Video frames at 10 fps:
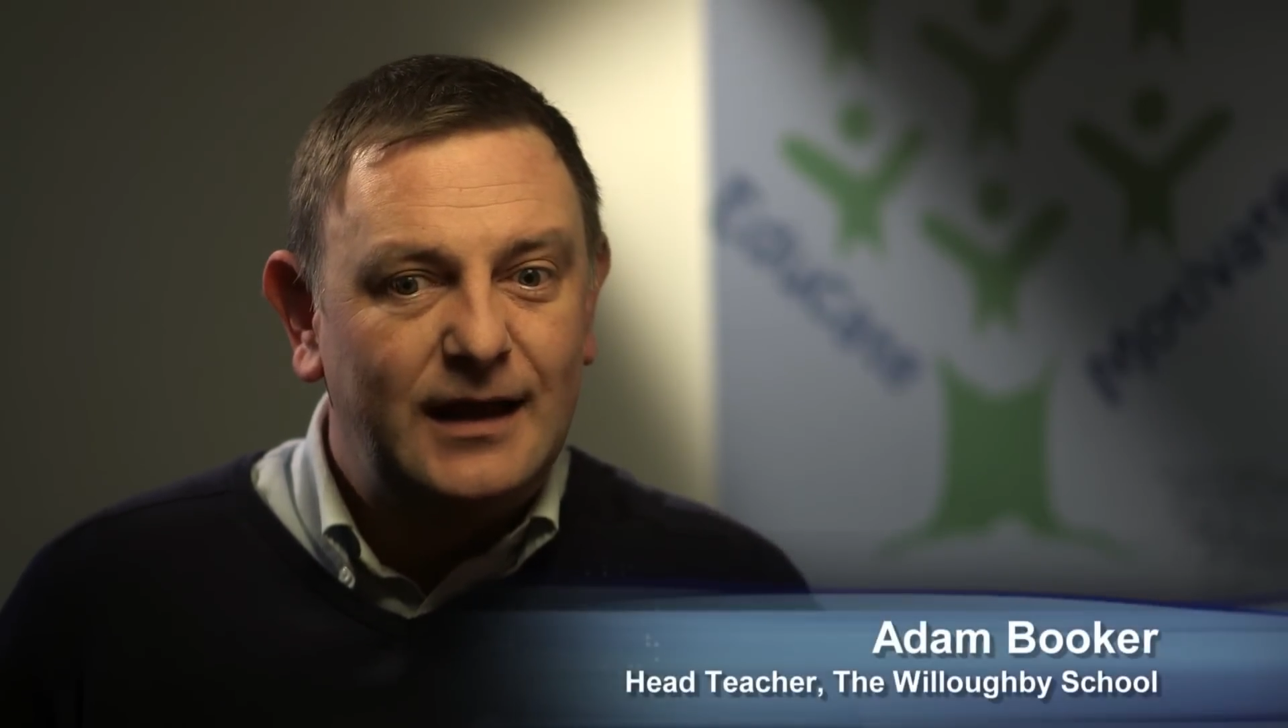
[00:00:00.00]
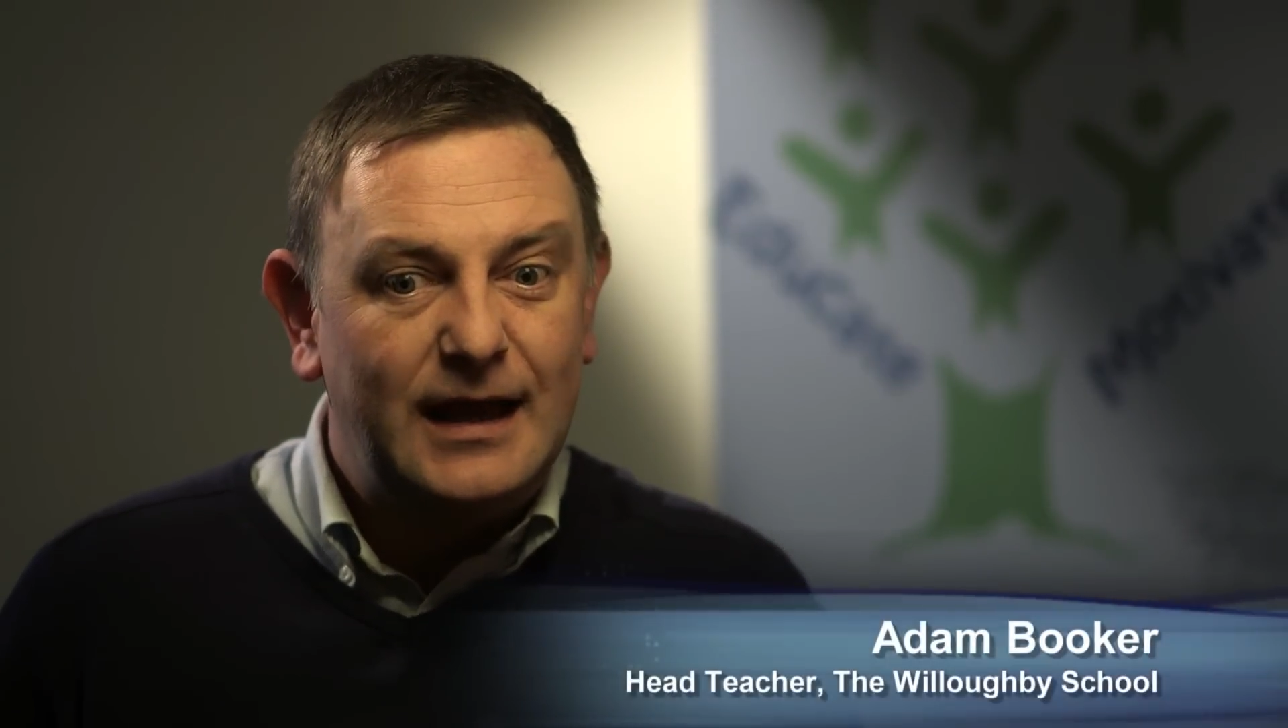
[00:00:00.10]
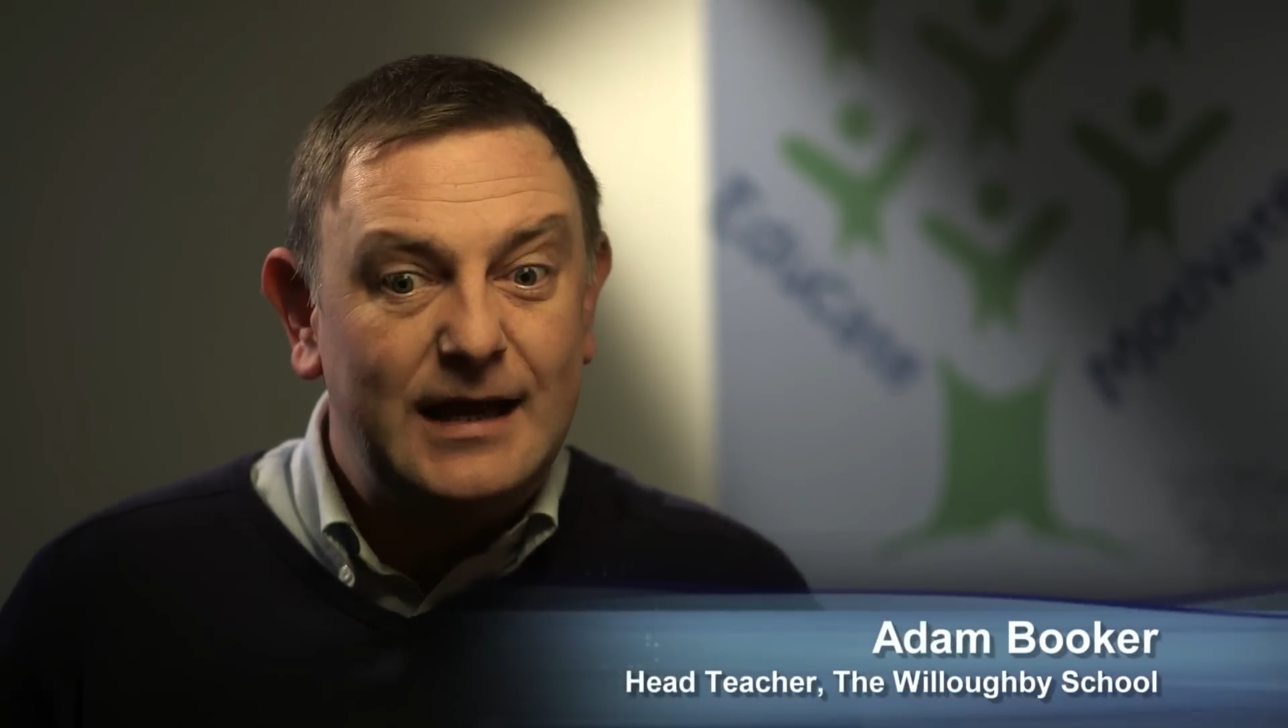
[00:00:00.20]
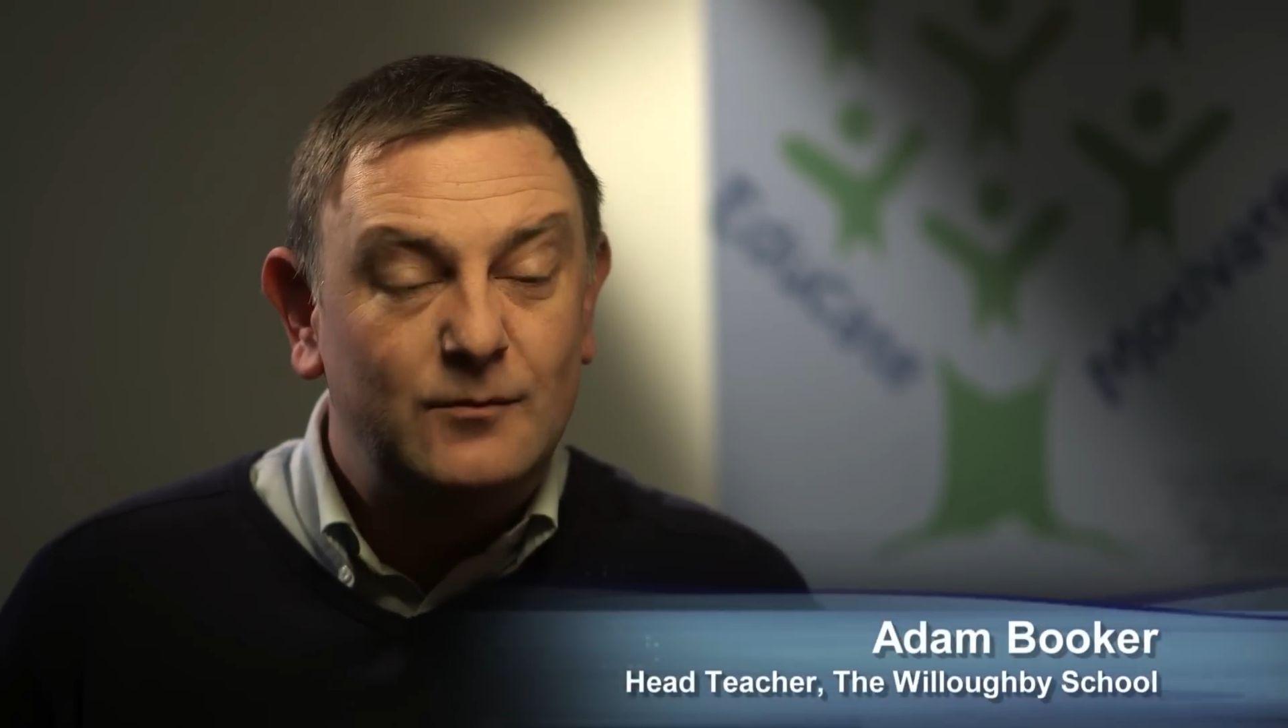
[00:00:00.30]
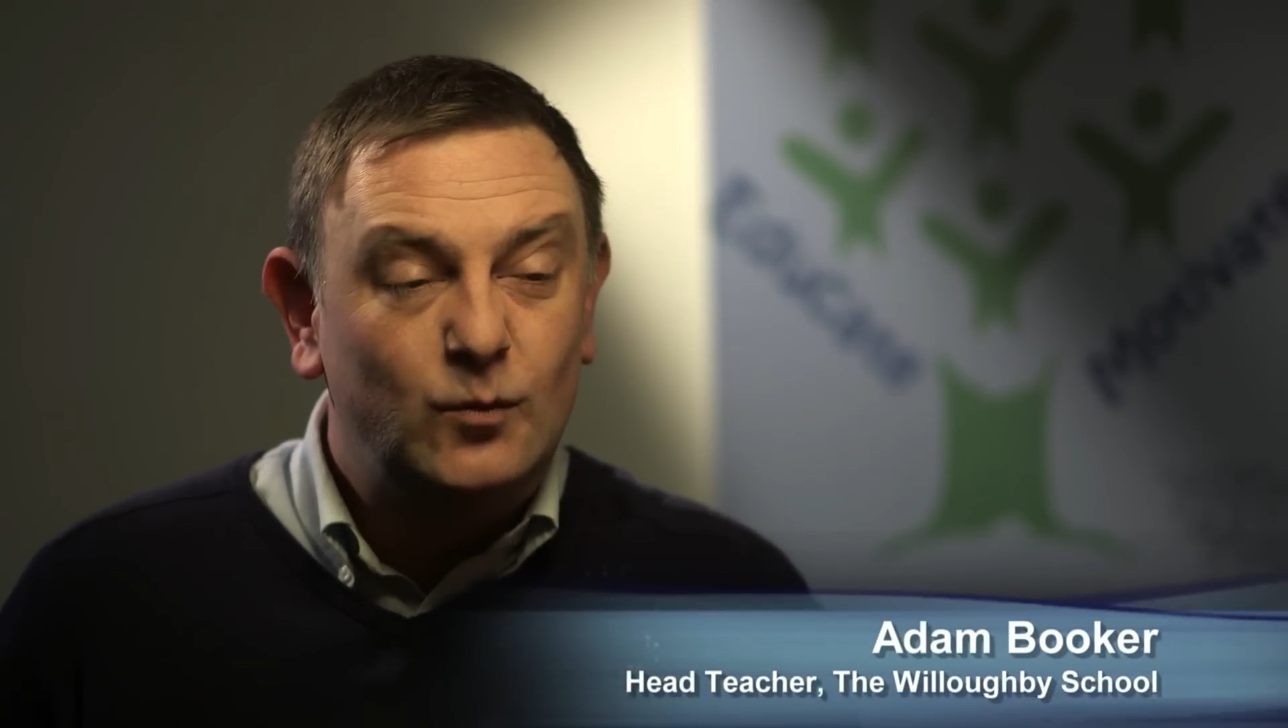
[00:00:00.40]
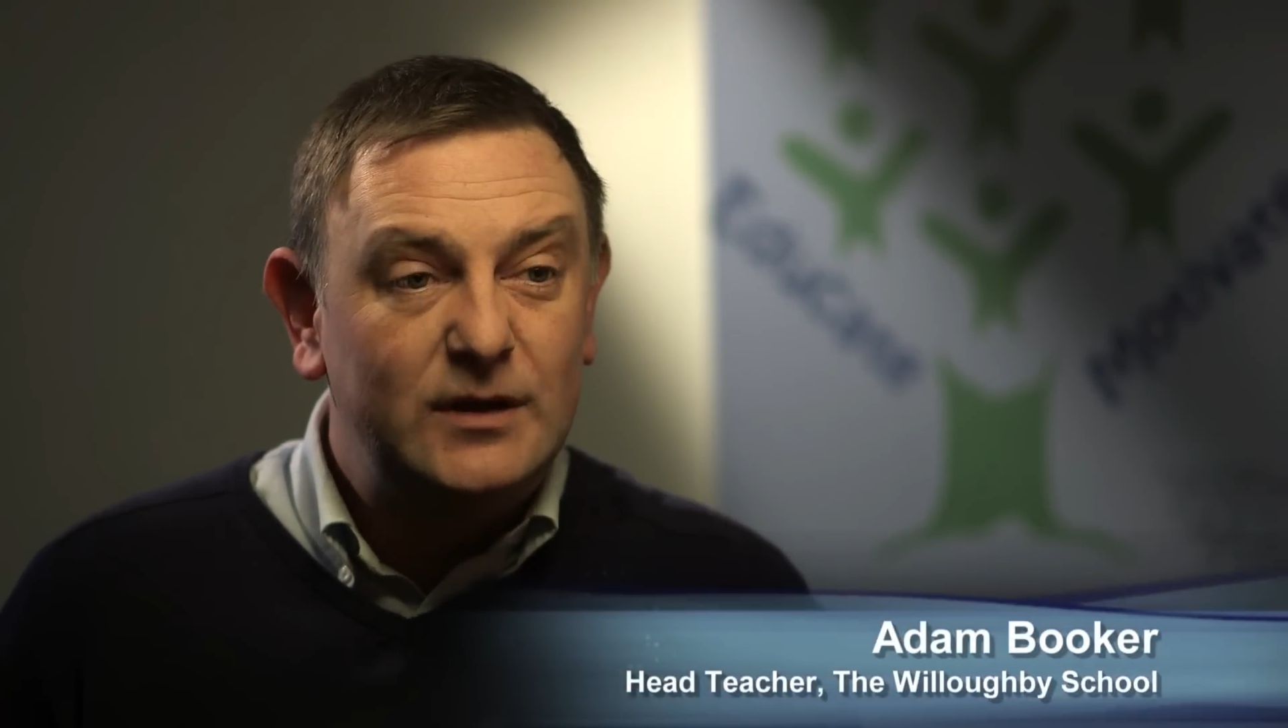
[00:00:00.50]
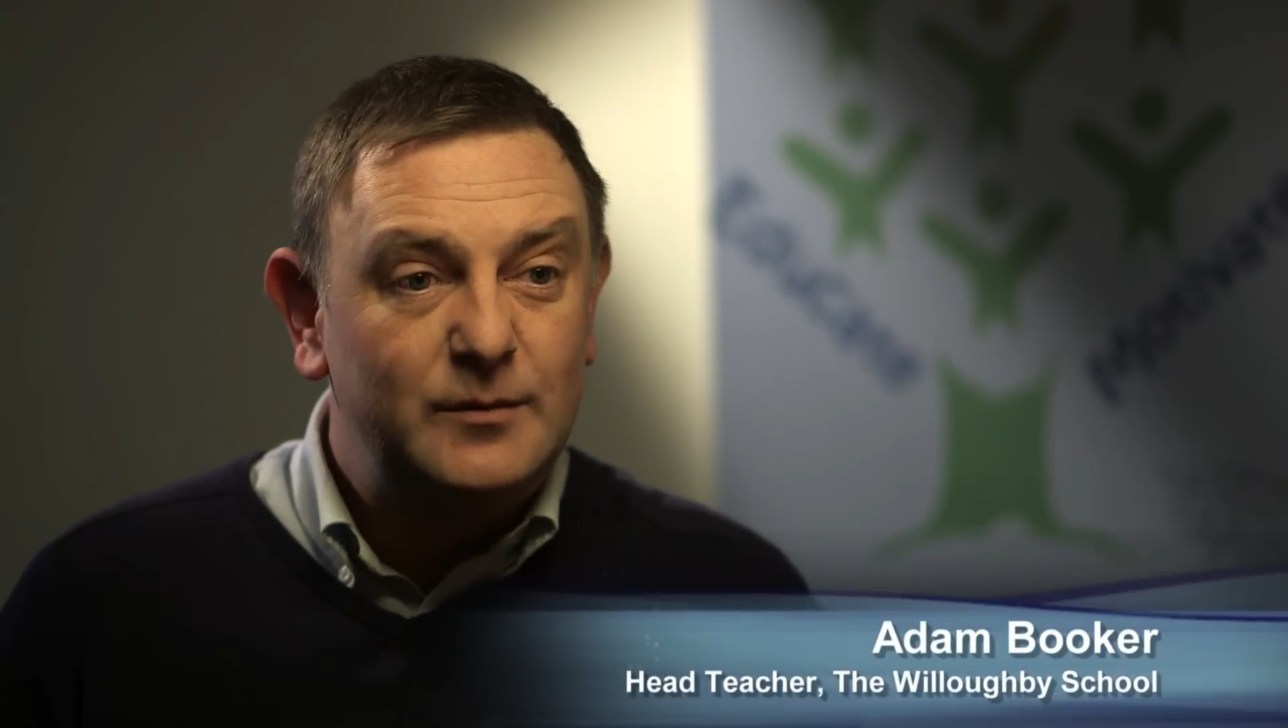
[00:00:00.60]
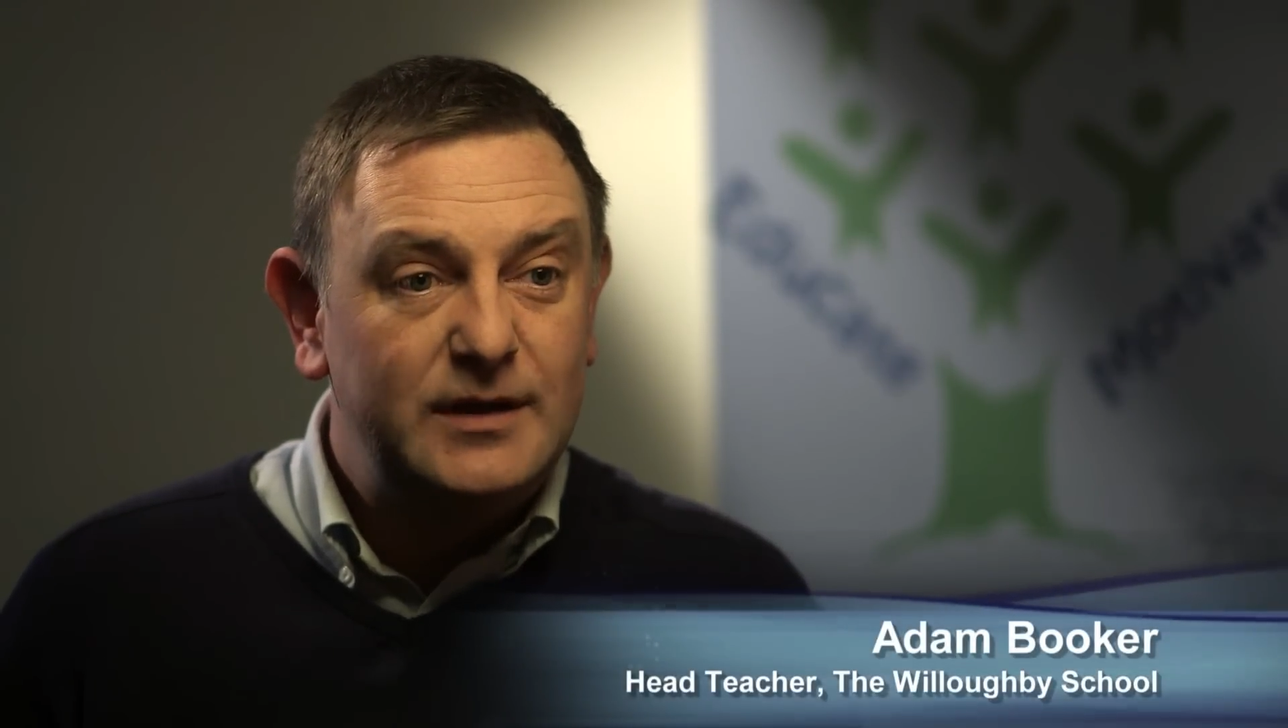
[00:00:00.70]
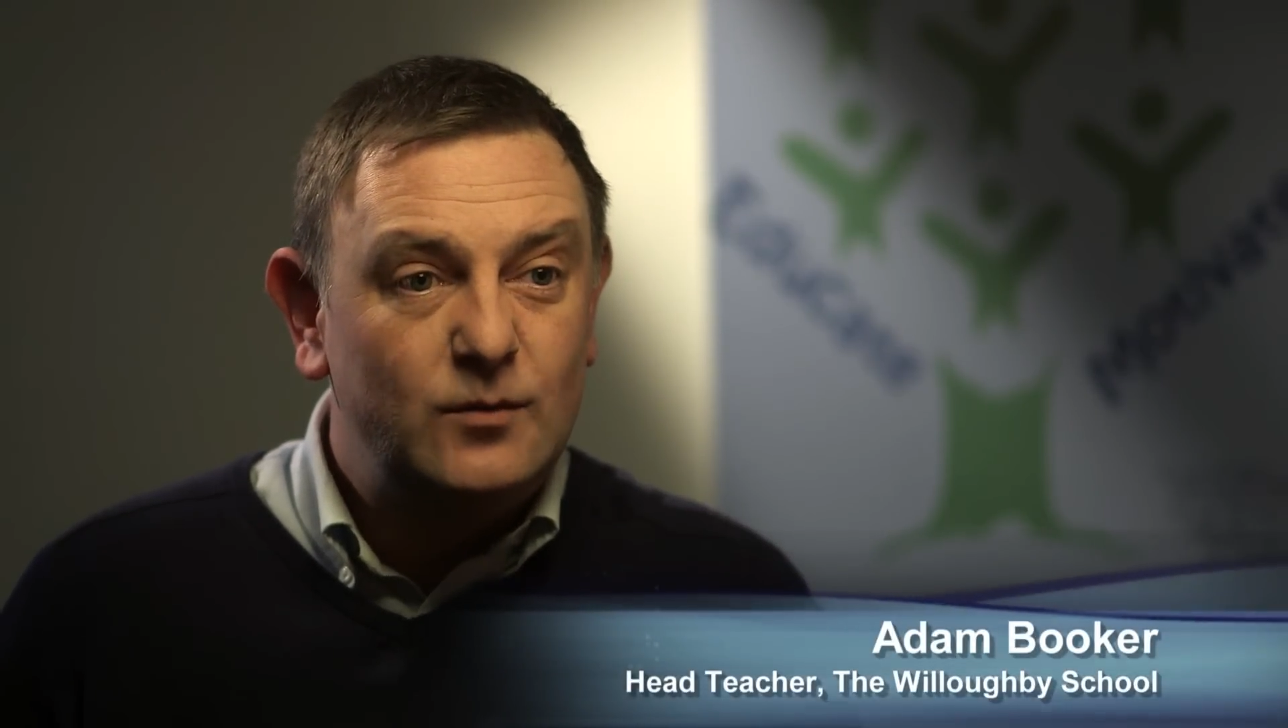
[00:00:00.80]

Willoughby